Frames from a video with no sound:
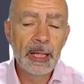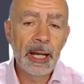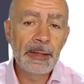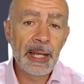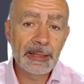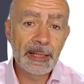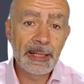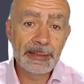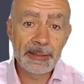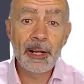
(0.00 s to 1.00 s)
And that
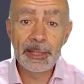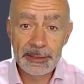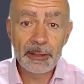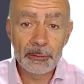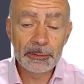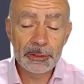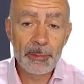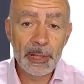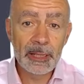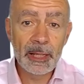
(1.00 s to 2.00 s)
isn't ideal to
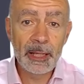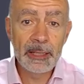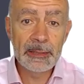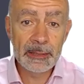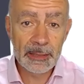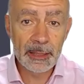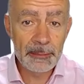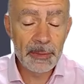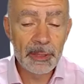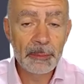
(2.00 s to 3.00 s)
make a
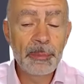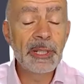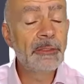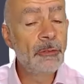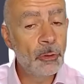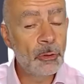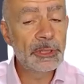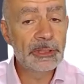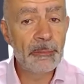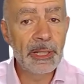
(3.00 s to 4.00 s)
claim, but nor
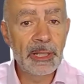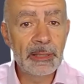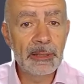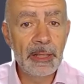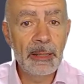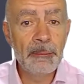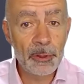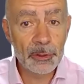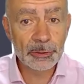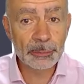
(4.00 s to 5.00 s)
does it make it
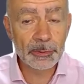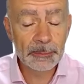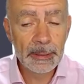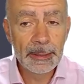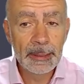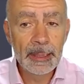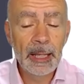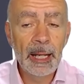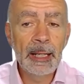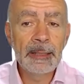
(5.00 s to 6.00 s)
impossible.
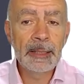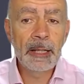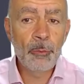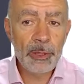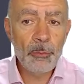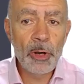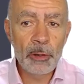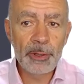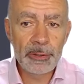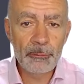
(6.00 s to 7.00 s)
And again, we work
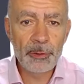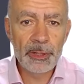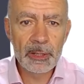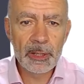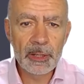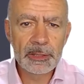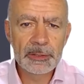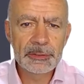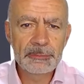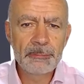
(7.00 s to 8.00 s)
with our
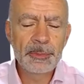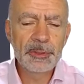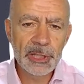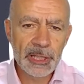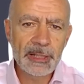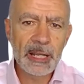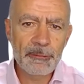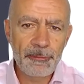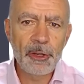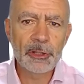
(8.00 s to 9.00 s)
clients, particularly in that
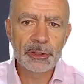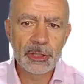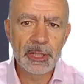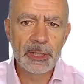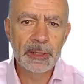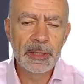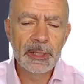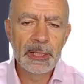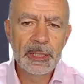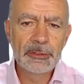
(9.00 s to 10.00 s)
first year,
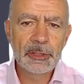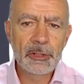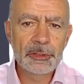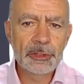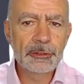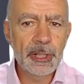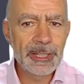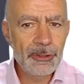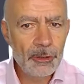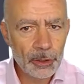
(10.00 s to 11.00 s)
to concentrate
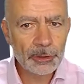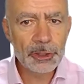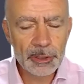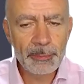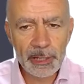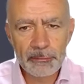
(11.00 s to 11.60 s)
not just about